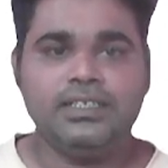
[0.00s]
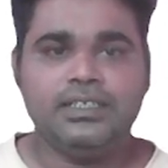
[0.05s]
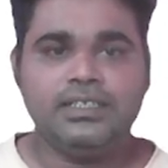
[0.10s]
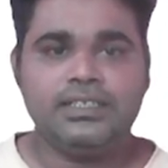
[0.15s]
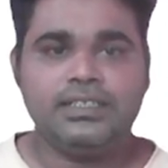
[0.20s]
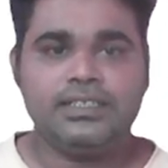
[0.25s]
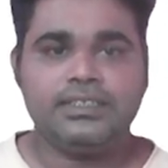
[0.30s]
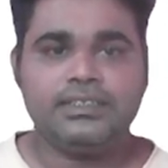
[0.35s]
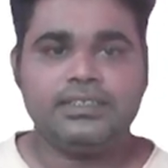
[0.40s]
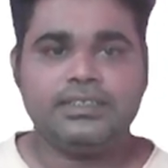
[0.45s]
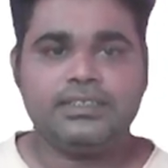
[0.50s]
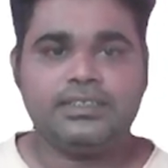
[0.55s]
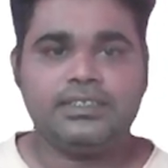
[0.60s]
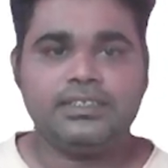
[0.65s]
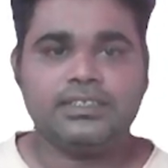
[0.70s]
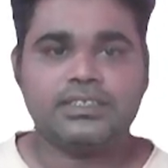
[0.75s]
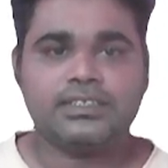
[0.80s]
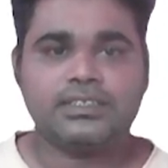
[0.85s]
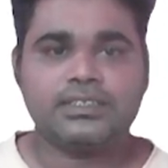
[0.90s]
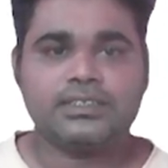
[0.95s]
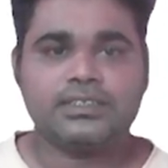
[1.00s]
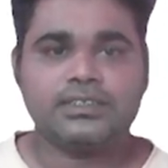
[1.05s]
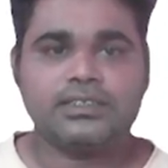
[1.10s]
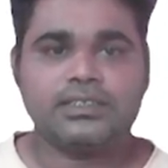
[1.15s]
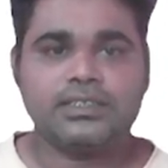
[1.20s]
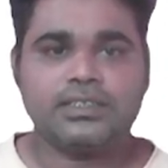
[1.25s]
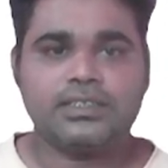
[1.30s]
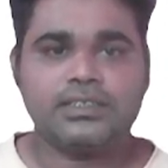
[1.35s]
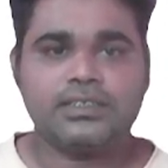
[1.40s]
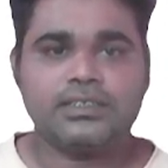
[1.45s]

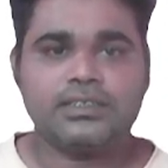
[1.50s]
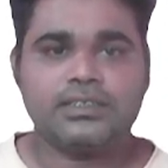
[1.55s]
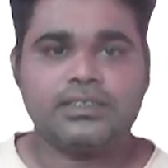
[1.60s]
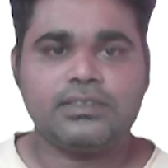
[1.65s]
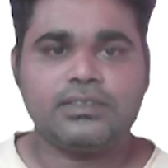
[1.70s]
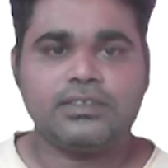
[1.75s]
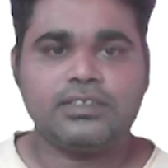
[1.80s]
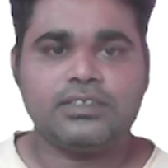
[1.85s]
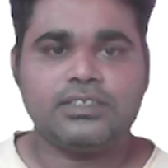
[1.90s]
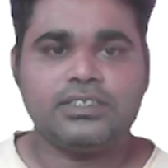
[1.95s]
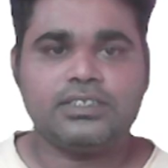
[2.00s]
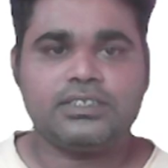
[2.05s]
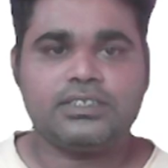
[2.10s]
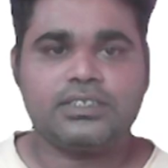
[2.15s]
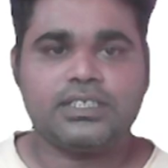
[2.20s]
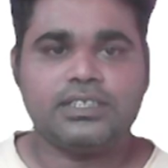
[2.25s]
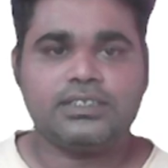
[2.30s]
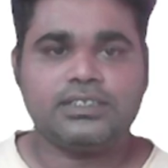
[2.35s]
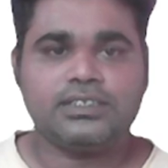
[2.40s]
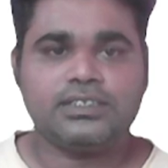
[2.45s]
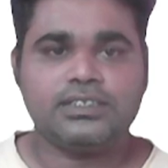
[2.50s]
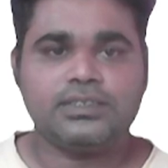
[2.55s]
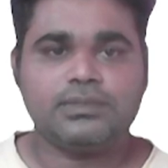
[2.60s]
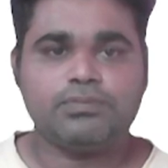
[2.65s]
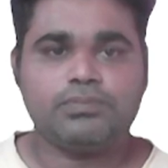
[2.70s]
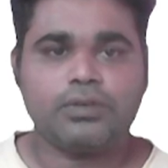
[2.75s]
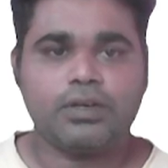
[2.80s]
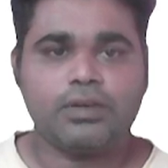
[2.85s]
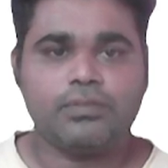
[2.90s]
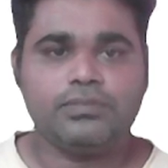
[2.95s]
the distance is
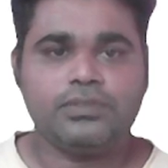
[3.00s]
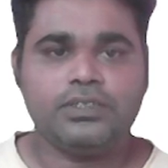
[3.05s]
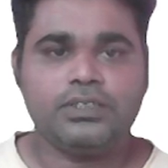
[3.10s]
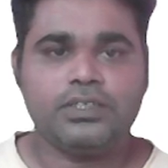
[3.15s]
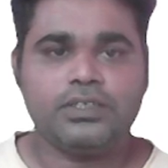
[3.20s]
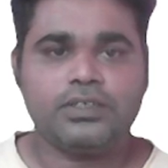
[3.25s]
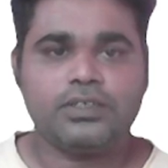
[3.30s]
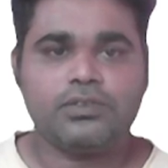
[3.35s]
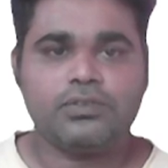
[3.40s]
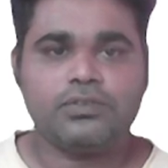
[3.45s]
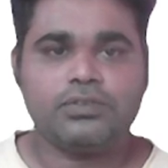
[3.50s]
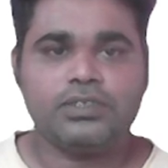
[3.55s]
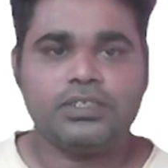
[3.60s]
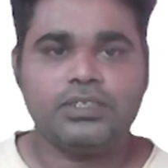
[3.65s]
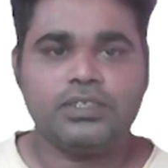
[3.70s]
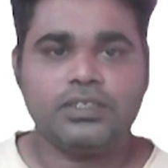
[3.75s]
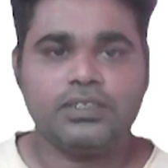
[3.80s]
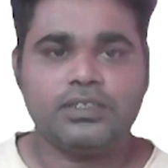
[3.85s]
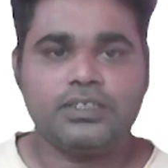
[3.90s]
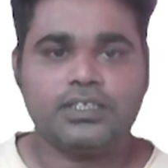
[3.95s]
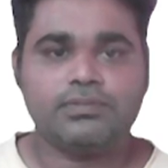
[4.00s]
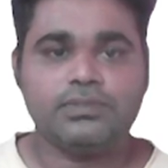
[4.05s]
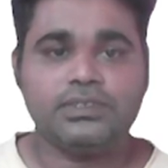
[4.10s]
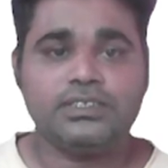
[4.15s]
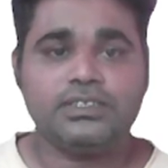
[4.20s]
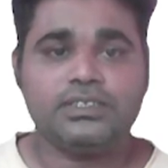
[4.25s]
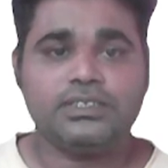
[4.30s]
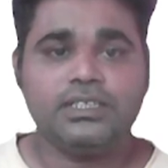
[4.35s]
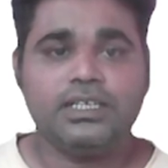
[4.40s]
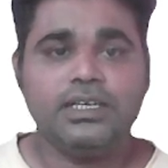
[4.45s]
from here to here, that
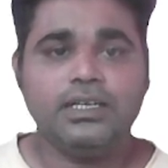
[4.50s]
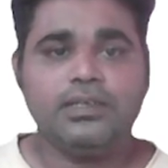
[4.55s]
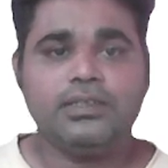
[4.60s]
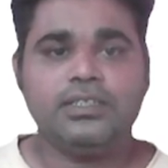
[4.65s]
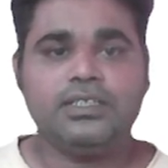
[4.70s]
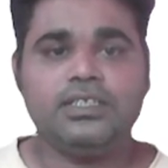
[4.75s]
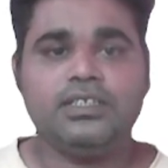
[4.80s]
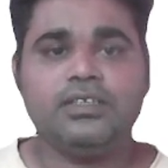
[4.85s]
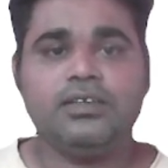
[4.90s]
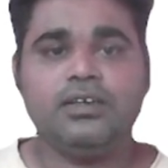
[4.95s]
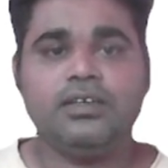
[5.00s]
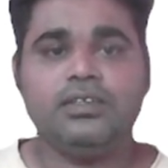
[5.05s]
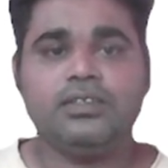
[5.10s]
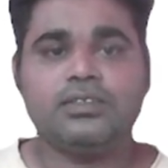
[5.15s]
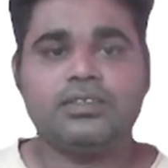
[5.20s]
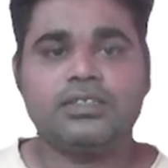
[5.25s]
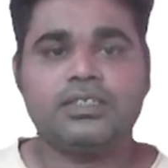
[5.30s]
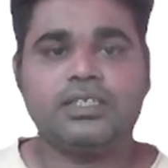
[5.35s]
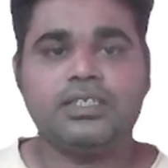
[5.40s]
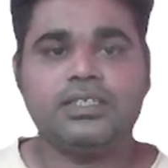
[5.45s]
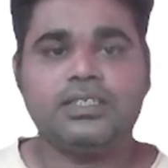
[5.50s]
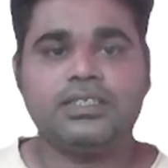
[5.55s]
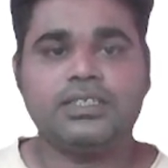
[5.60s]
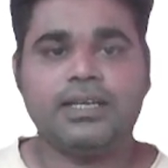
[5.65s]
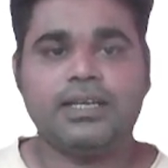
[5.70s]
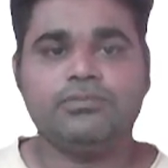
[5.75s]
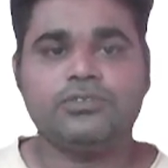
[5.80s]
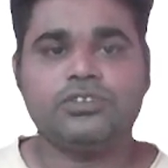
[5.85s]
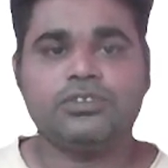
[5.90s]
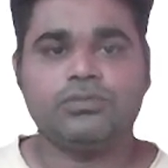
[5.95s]
means nearly 3
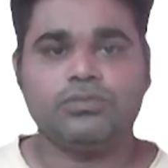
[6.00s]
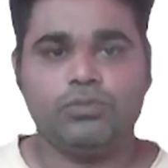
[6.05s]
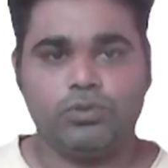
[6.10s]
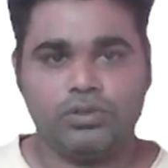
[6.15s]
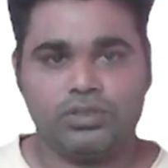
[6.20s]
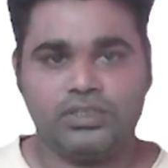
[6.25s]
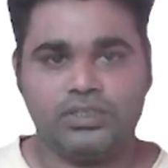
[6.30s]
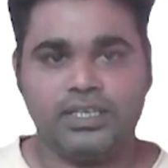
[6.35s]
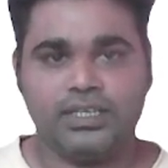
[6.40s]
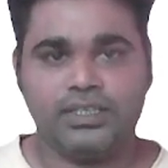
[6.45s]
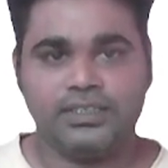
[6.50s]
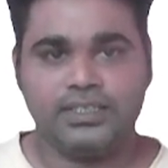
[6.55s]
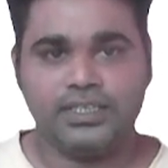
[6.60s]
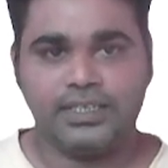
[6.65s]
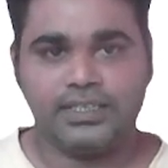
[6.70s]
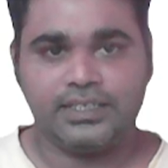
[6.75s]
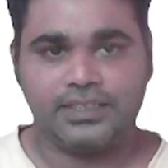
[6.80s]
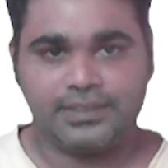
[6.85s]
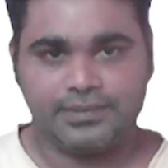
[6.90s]
times more than that.